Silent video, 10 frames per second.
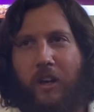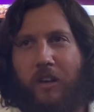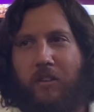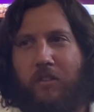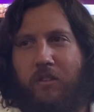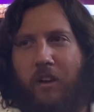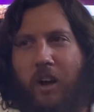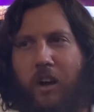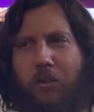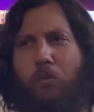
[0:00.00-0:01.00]
is
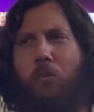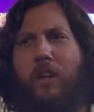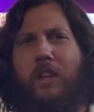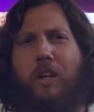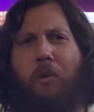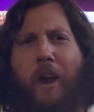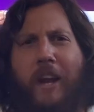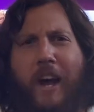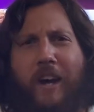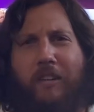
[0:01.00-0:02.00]
a really
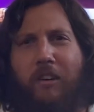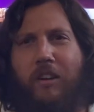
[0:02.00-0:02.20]
great actor.